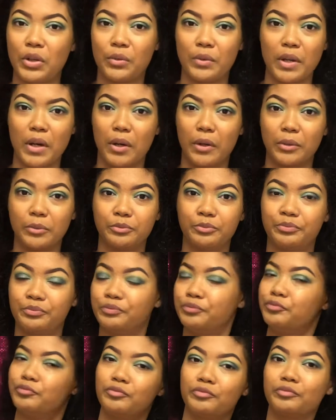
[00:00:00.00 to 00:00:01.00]
you know,
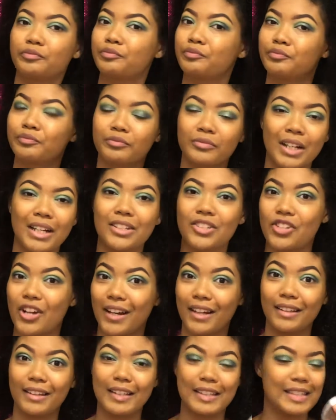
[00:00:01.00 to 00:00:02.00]
try
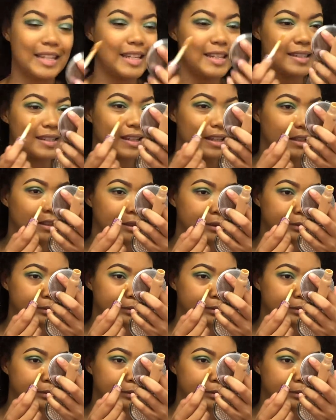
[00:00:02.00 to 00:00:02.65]
to look decent.